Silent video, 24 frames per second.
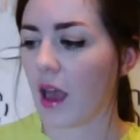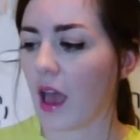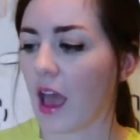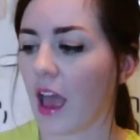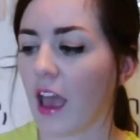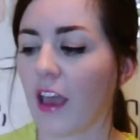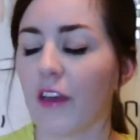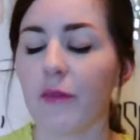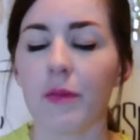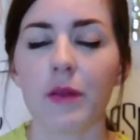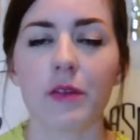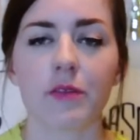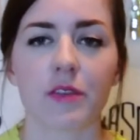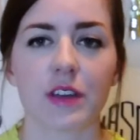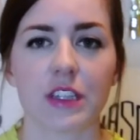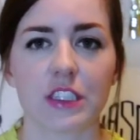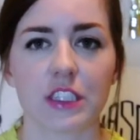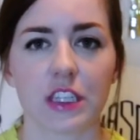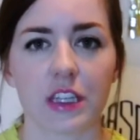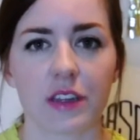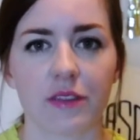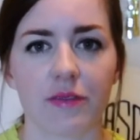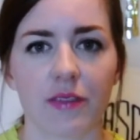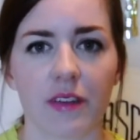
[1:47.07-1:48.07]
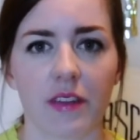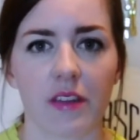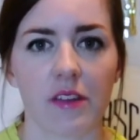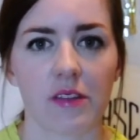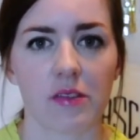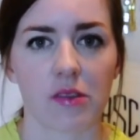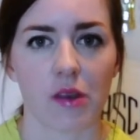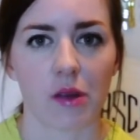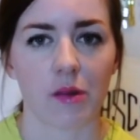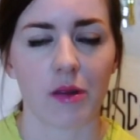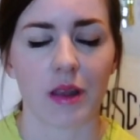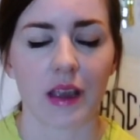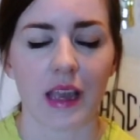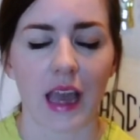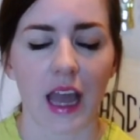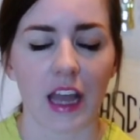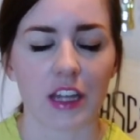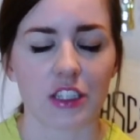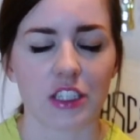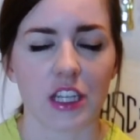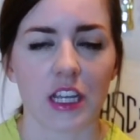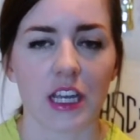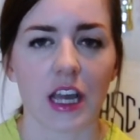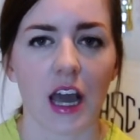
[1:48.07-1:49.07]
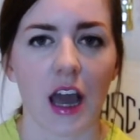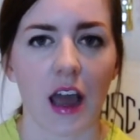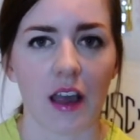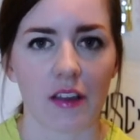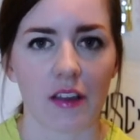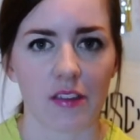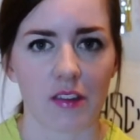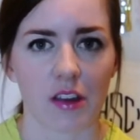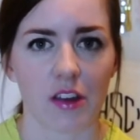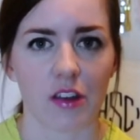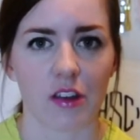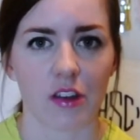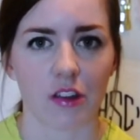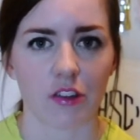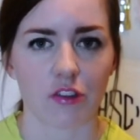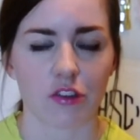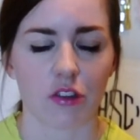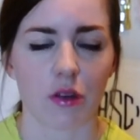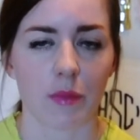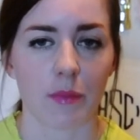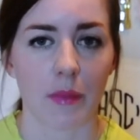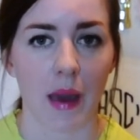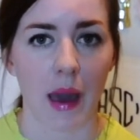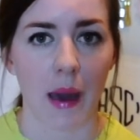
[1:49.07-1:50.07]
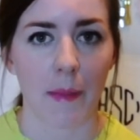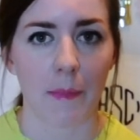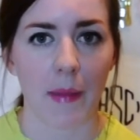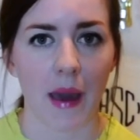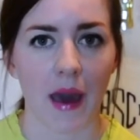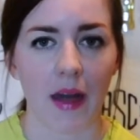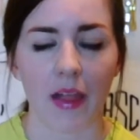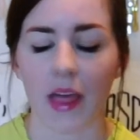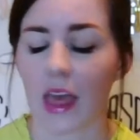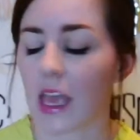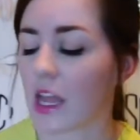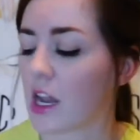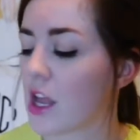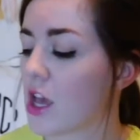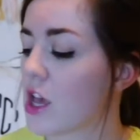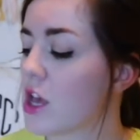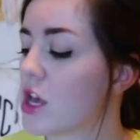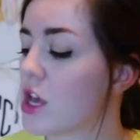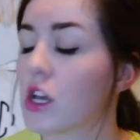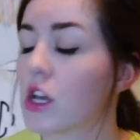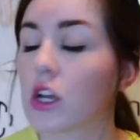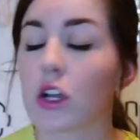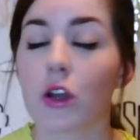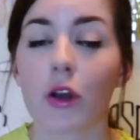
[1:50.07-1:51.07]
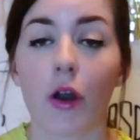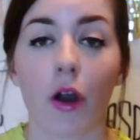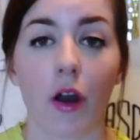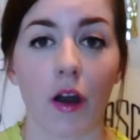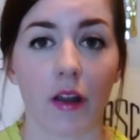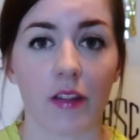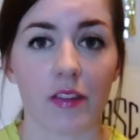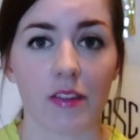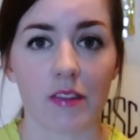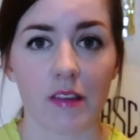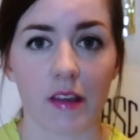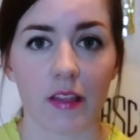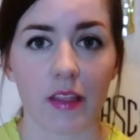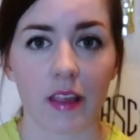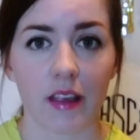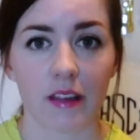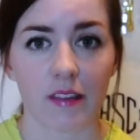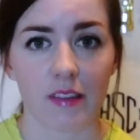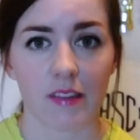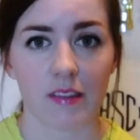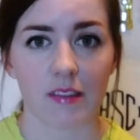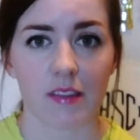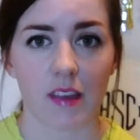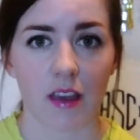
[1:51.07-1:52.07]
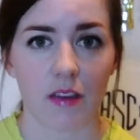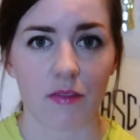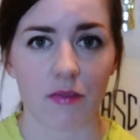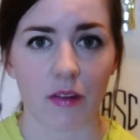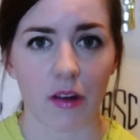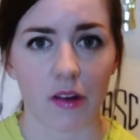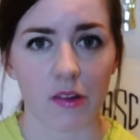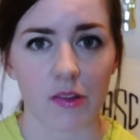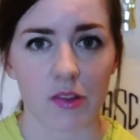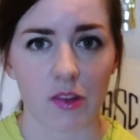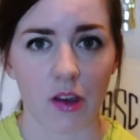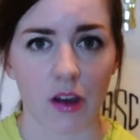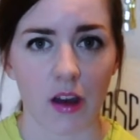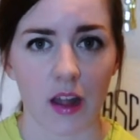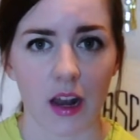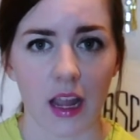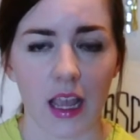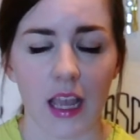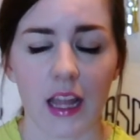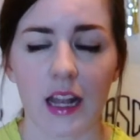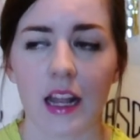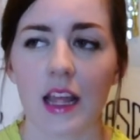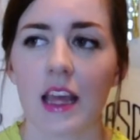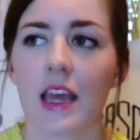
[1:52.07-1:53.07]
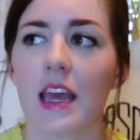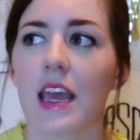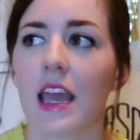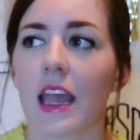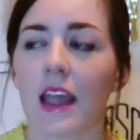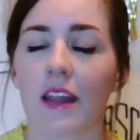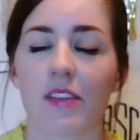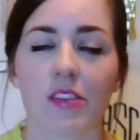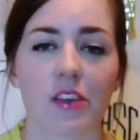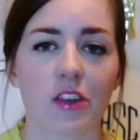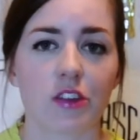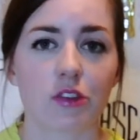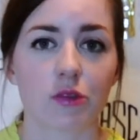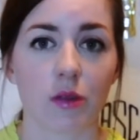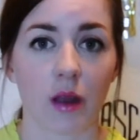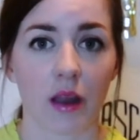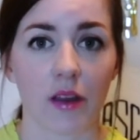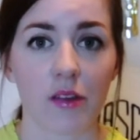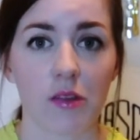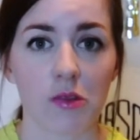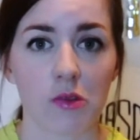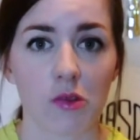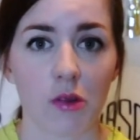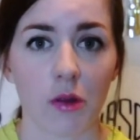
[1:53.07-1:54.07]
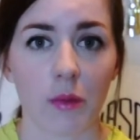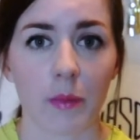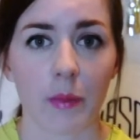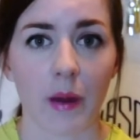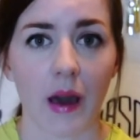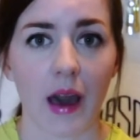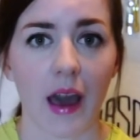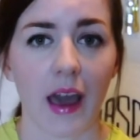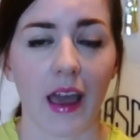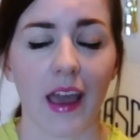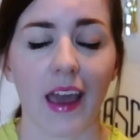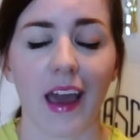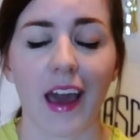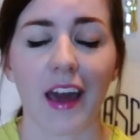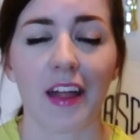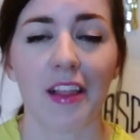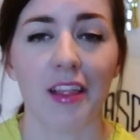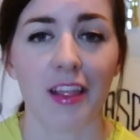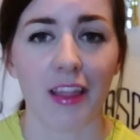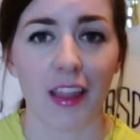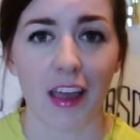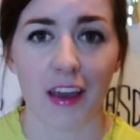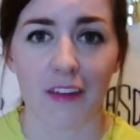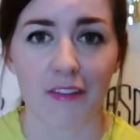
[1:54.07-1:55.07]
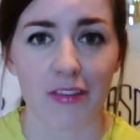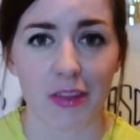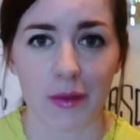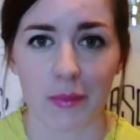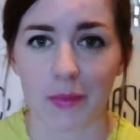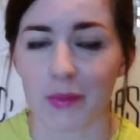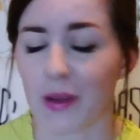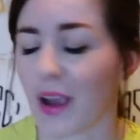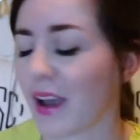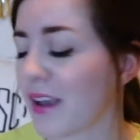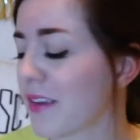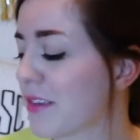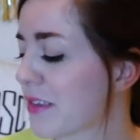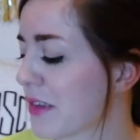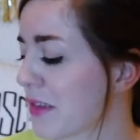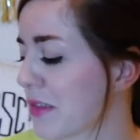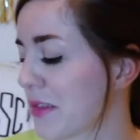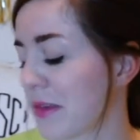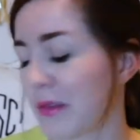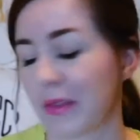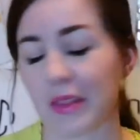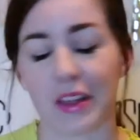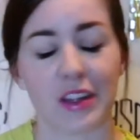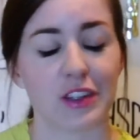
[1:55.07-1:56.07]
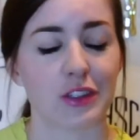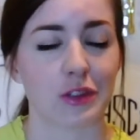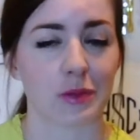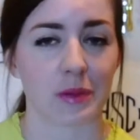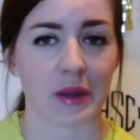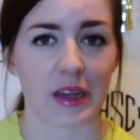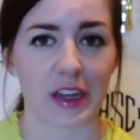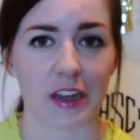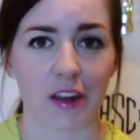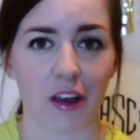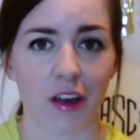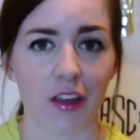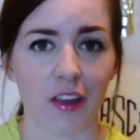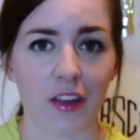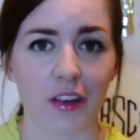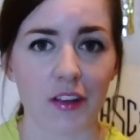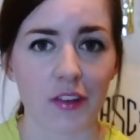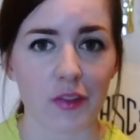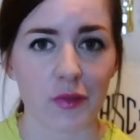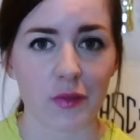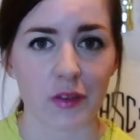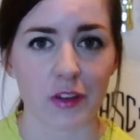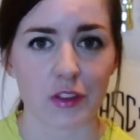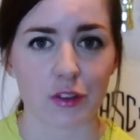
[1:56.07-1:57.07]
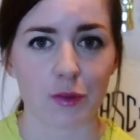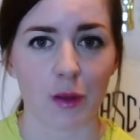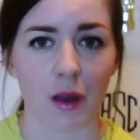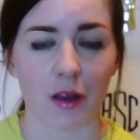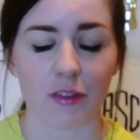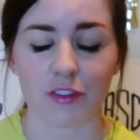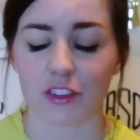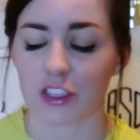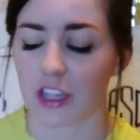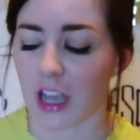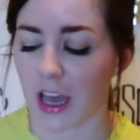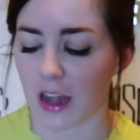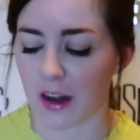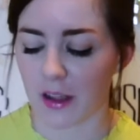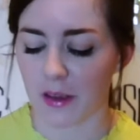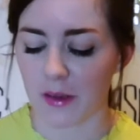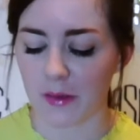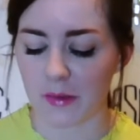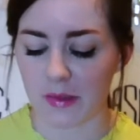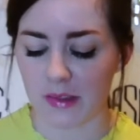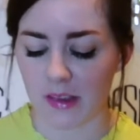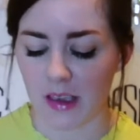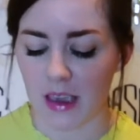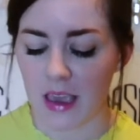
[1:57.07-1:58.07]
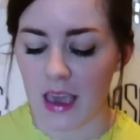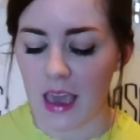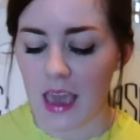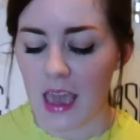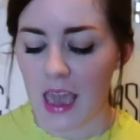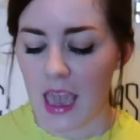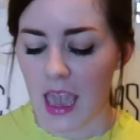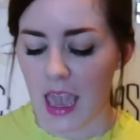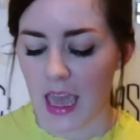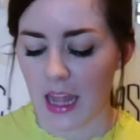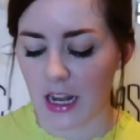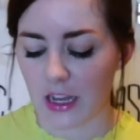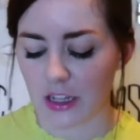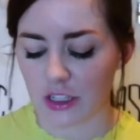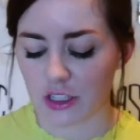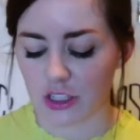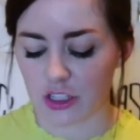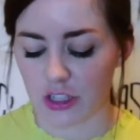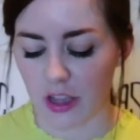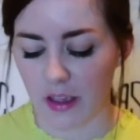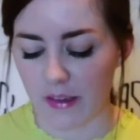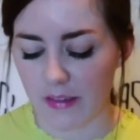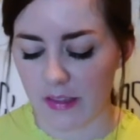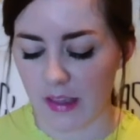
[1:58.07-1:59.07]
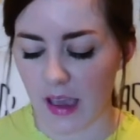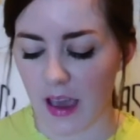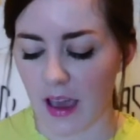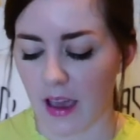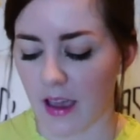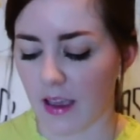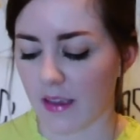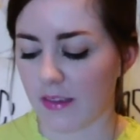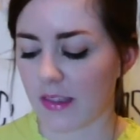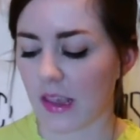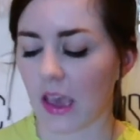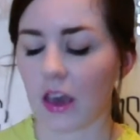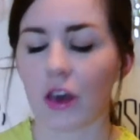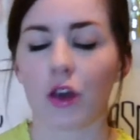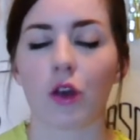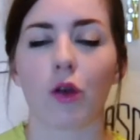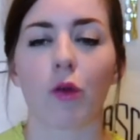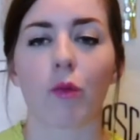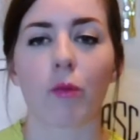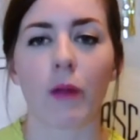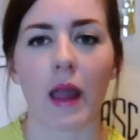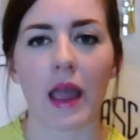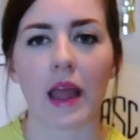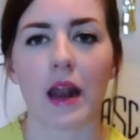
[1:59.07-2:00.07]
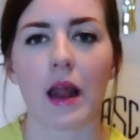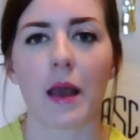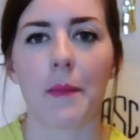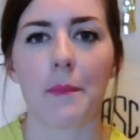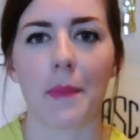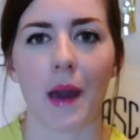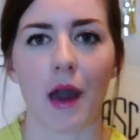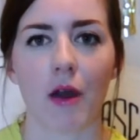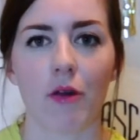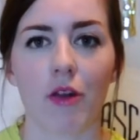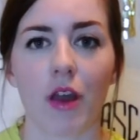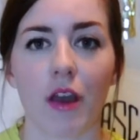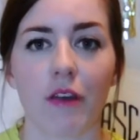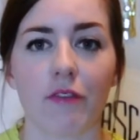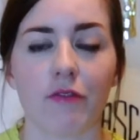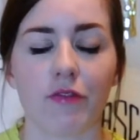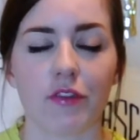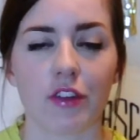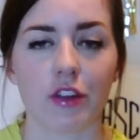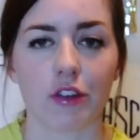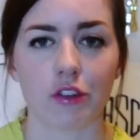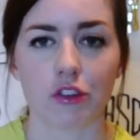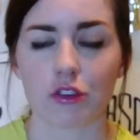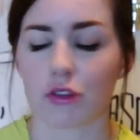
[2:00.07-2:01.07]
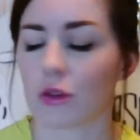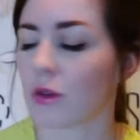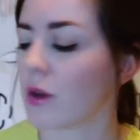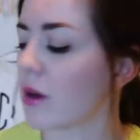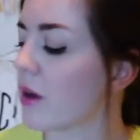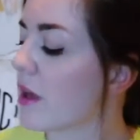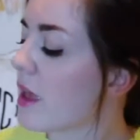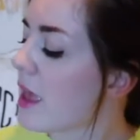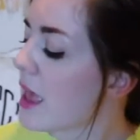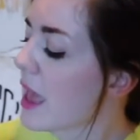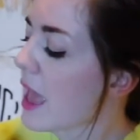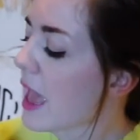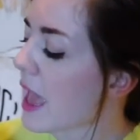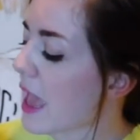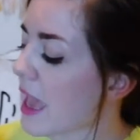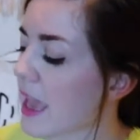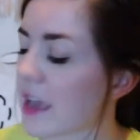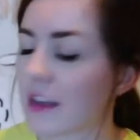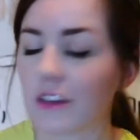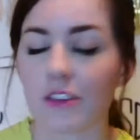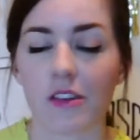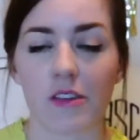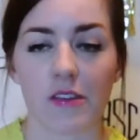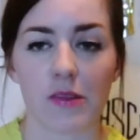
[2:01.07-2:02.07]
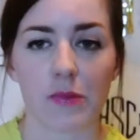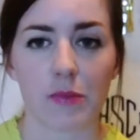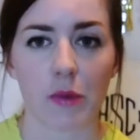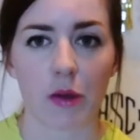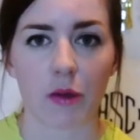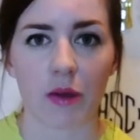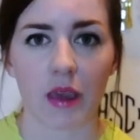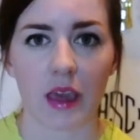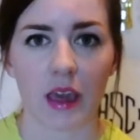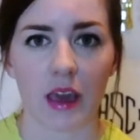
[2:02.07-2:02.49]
I have been reaching for this Sonia Kashuk Eyes on Neutral Matte Palette constantly since I first got it. It's a drugstore buy. I love the price. It's only $20 for 12 shadows, and it just has a great amount of neutral and smoky